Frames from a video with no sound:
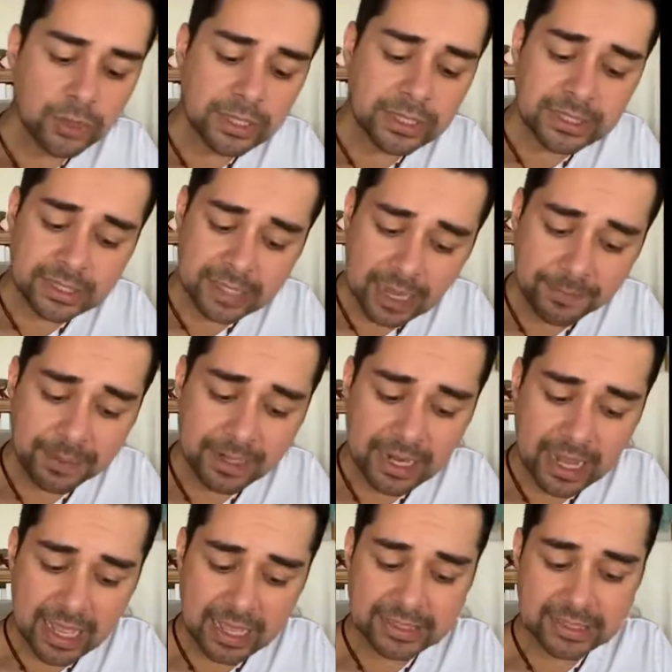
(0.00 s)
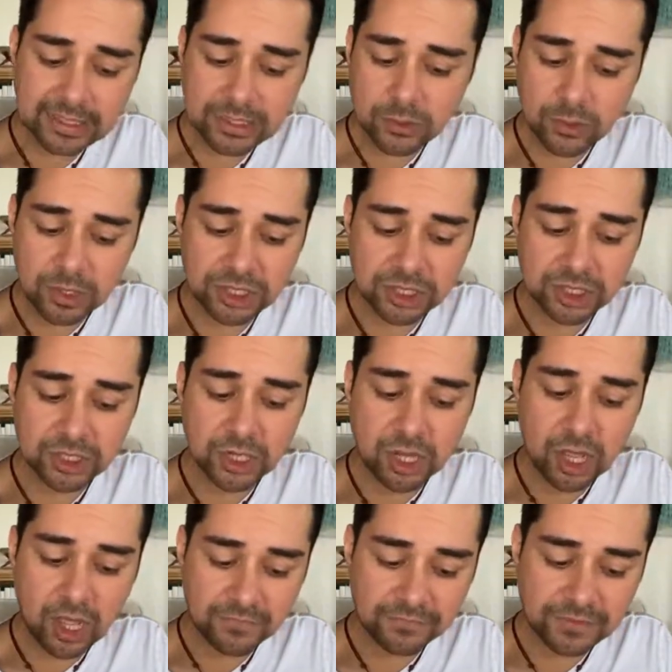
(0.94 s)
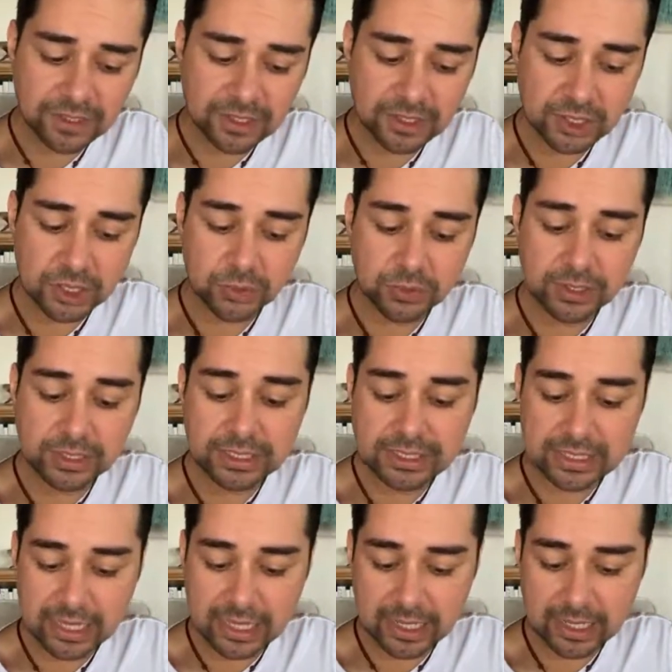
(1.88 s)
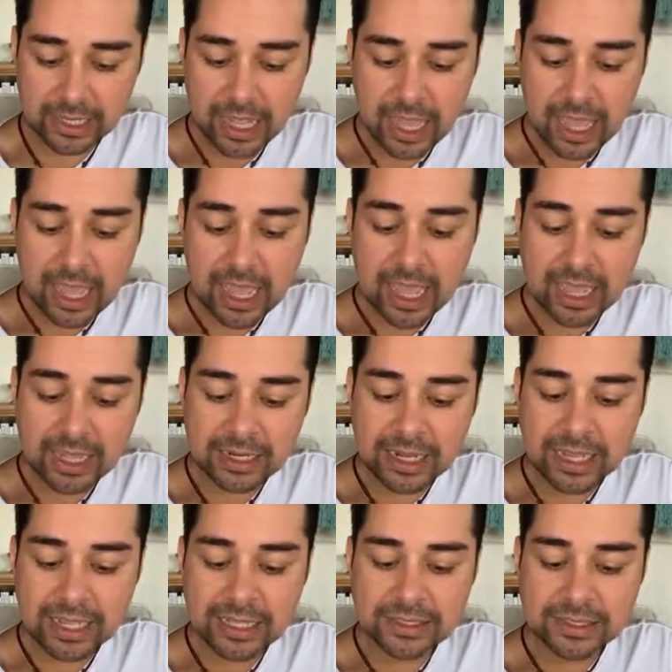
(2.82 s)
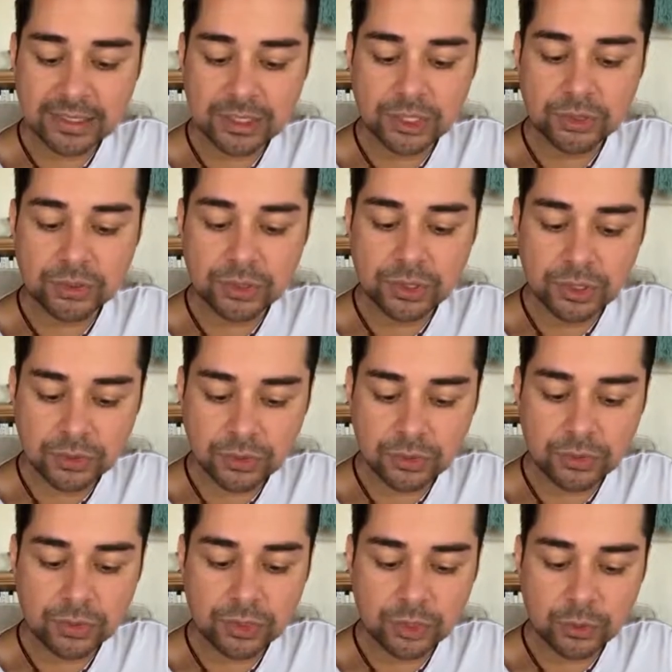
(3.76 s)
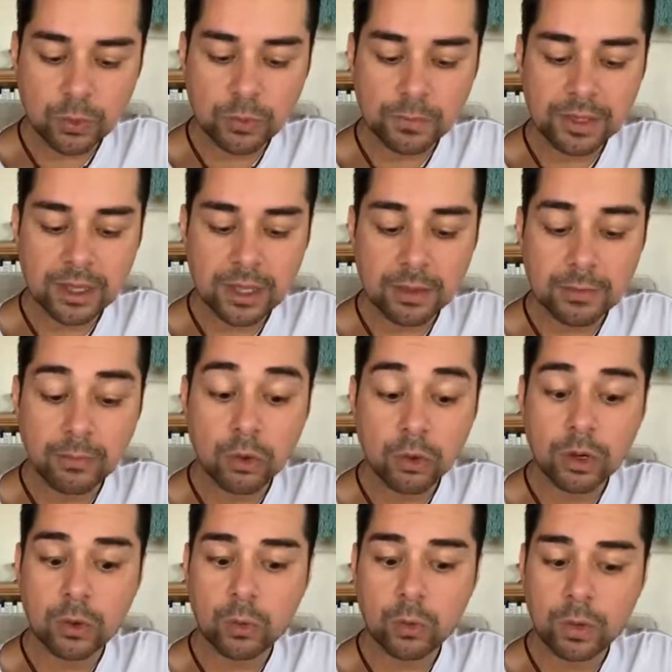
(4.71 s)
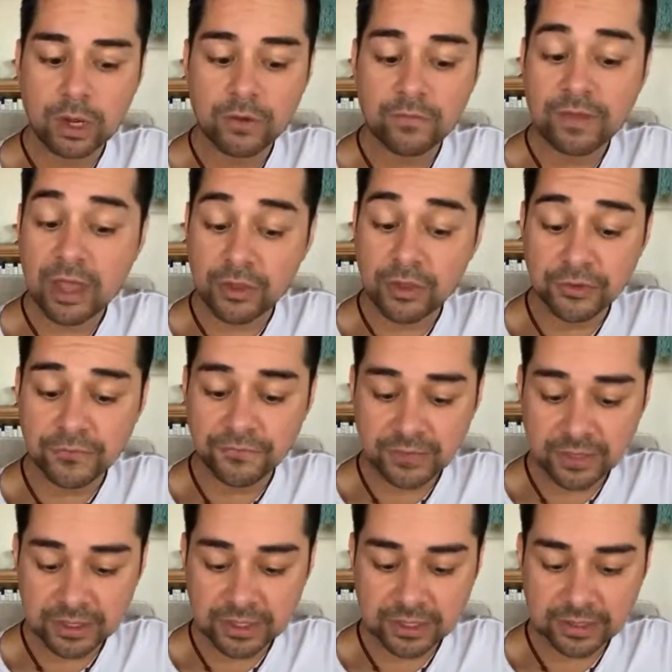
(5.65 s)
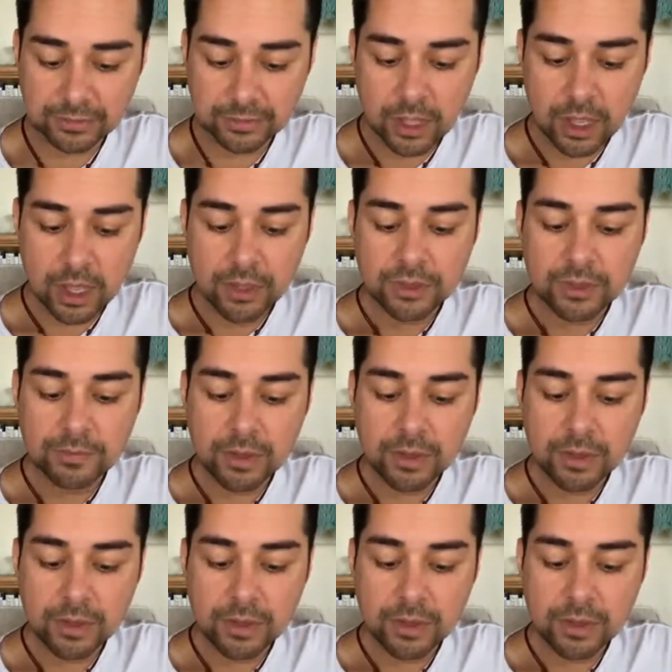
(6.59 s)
You can stop and ask this question often during the day, and as you do, you will become more aware of how you're feeling.